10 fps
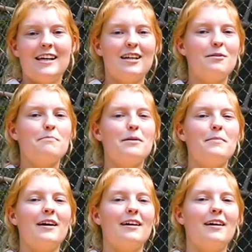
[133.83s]
They can
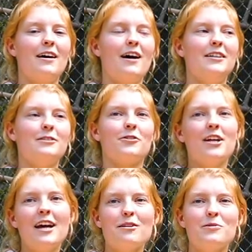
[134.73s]
mimic uh, different
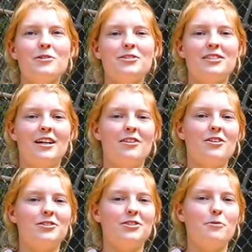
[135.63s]
animals. They can
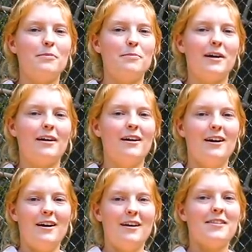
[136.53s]
also mimic
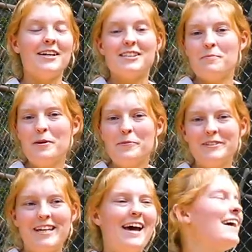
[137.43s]
things that people
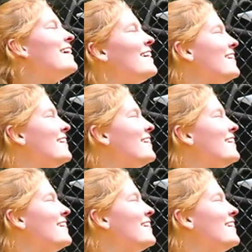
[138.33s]
say.